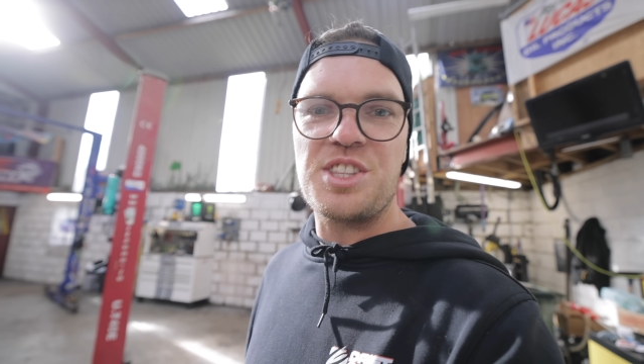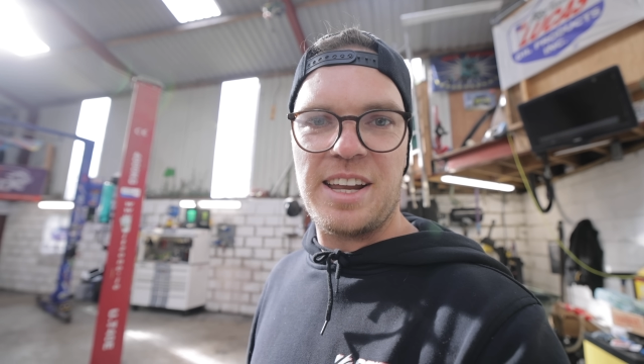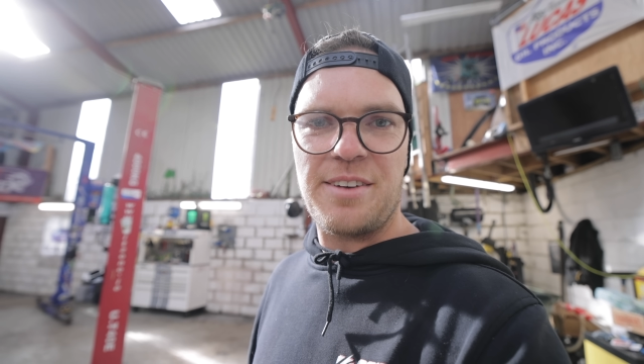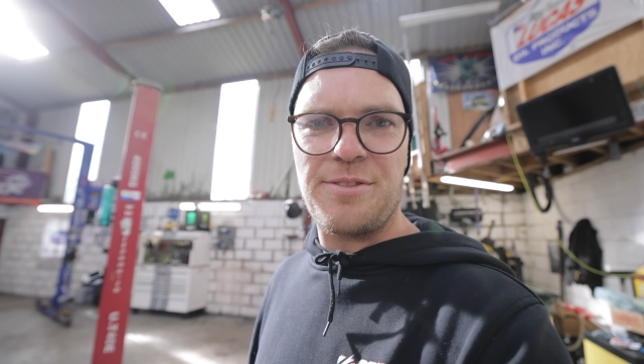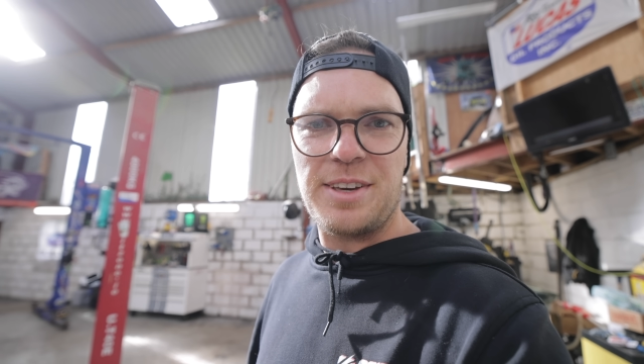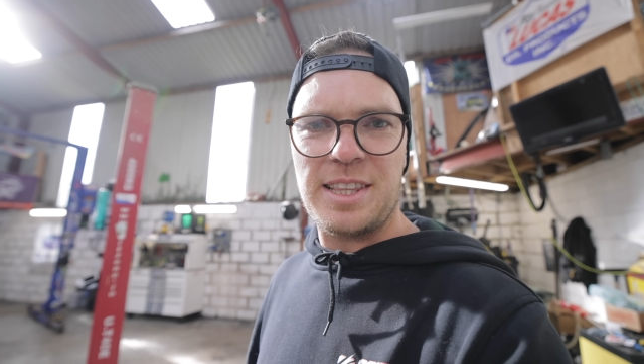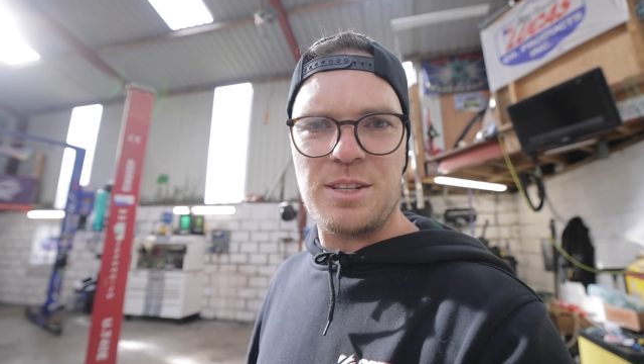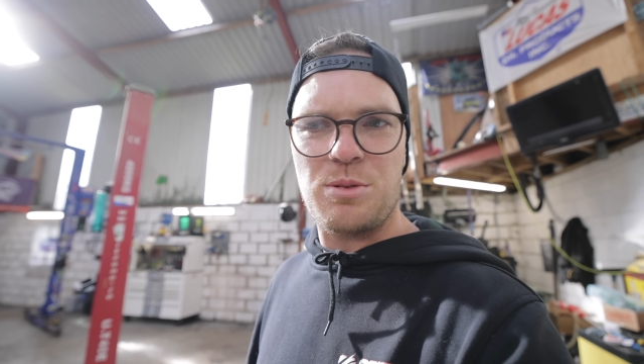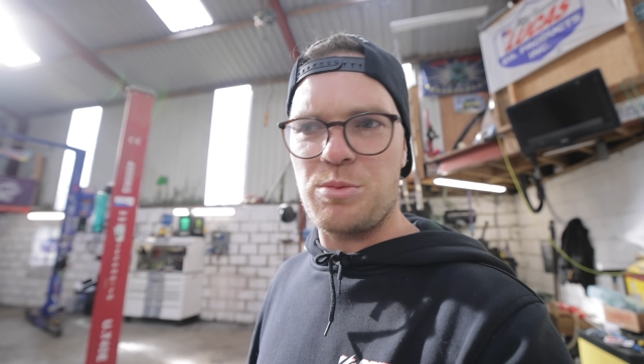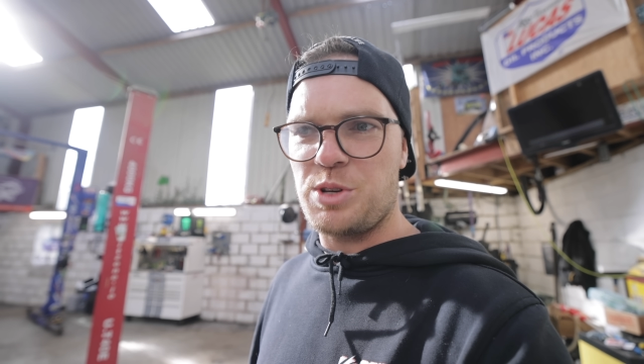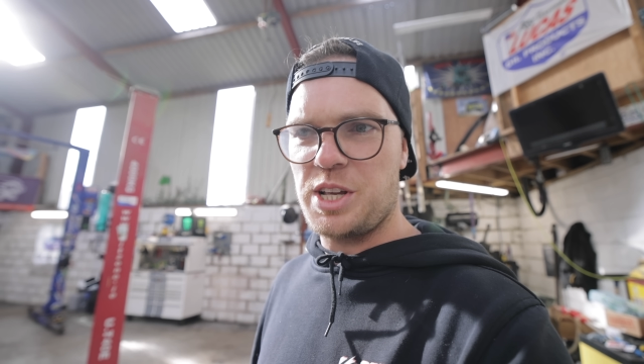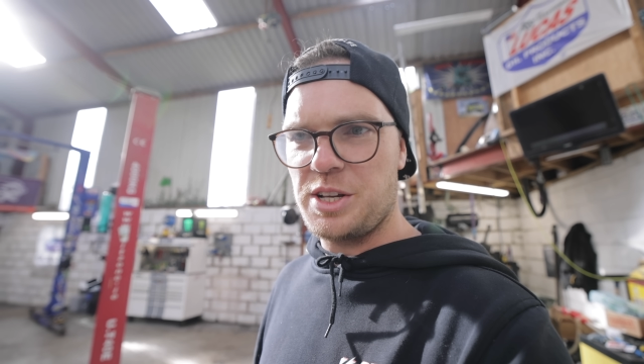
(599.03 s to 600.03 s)
and I think that's
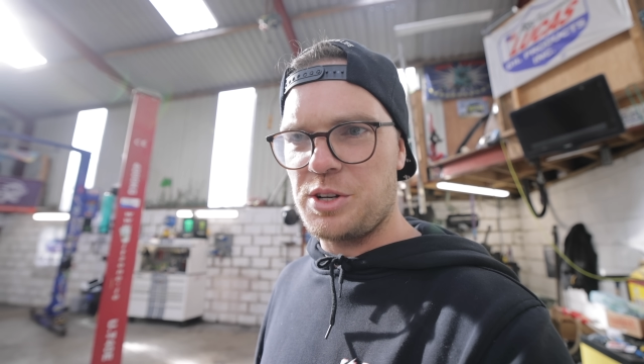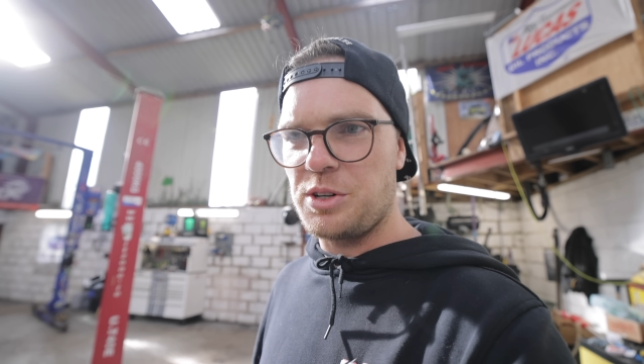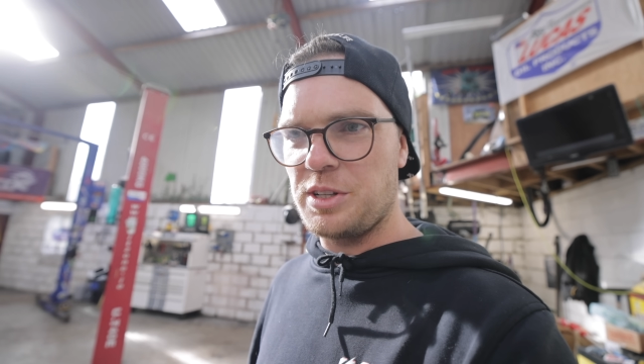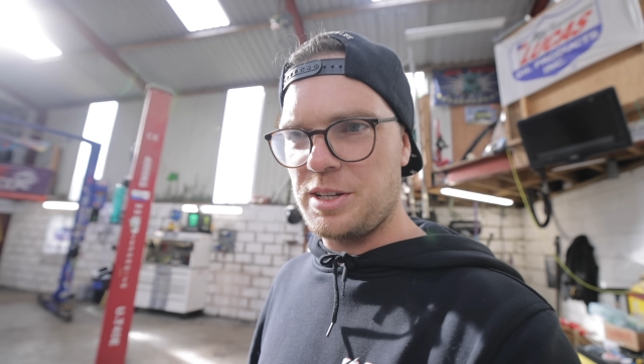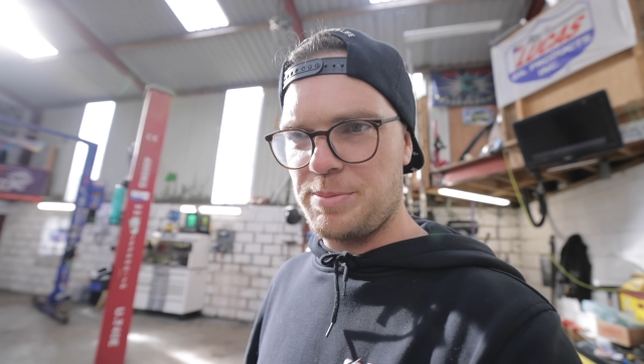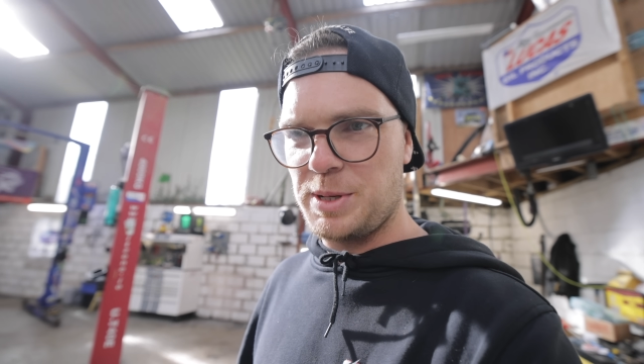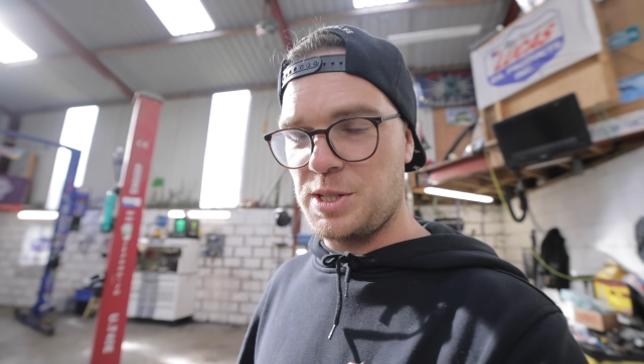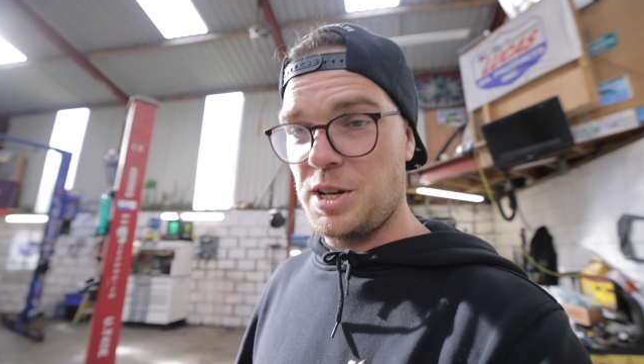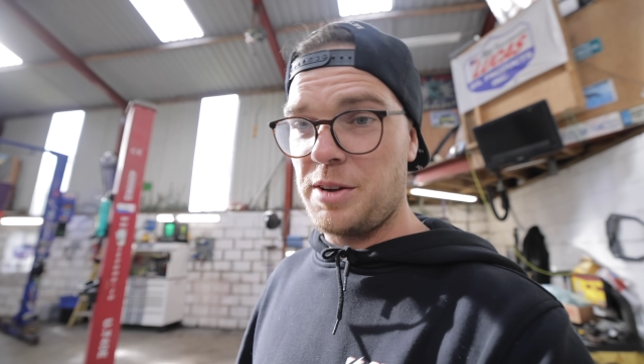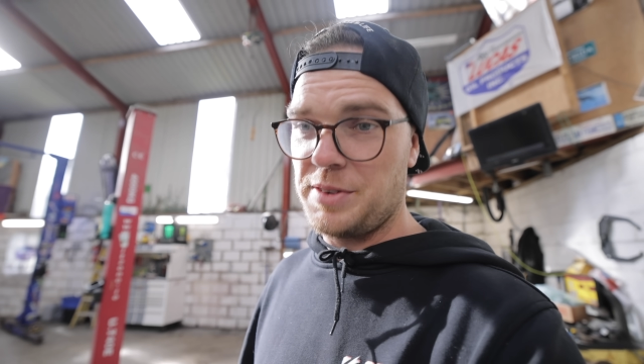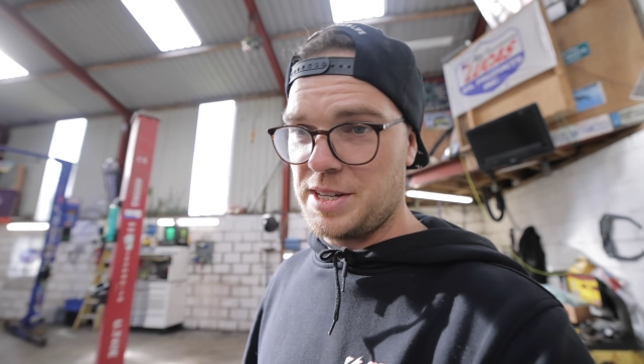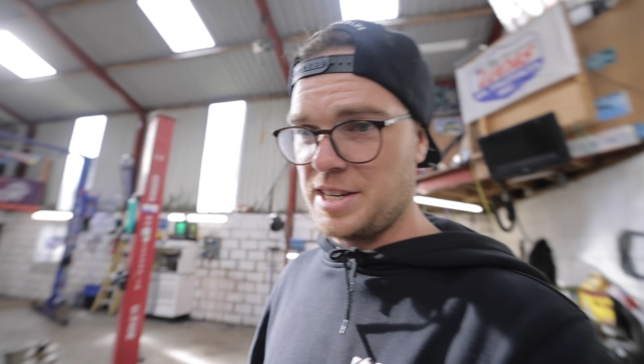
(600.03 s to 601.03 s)
what we're going to call it, because
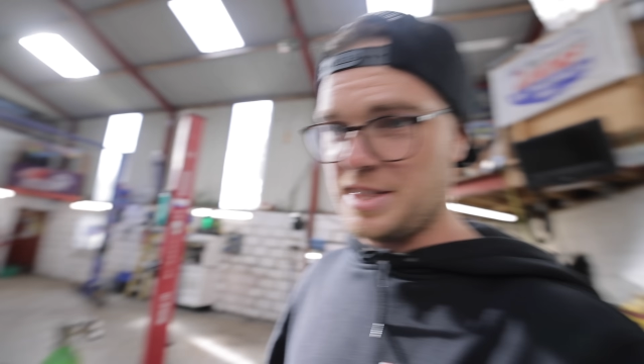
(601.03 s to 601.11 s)
obviously